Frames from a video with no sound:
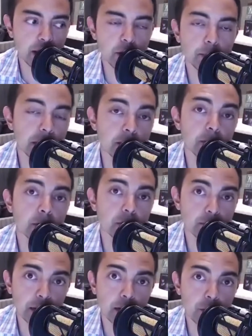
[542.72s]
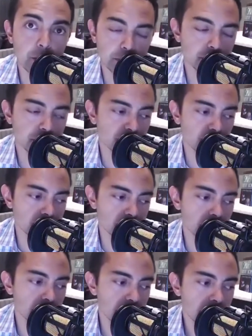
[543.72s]
me the most by going through this
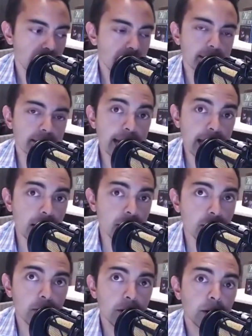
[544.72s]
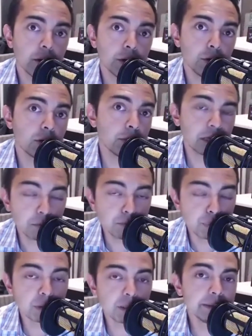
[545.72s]
process, is now you can be
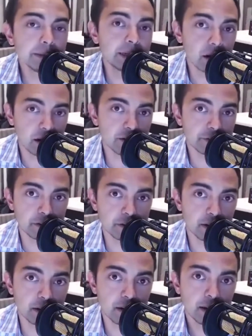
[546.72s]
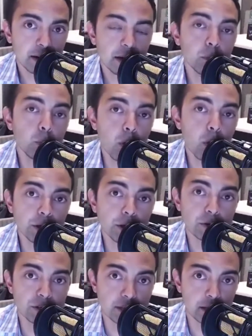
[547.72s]
completely confident in what you're
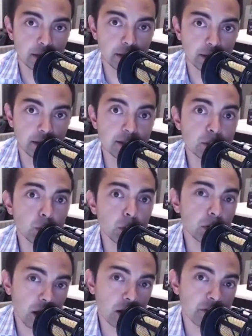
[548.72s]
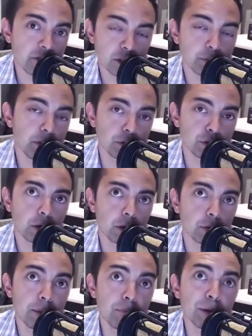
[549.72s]
selling. And this is where a lot of entrepreneurs
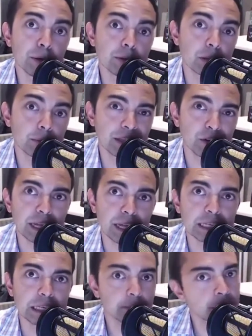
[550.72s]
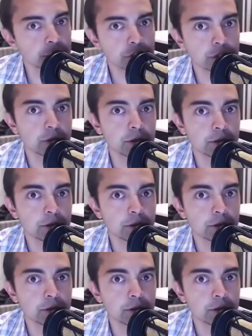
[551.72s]
struggle. They build something and they're like, I'm not sure.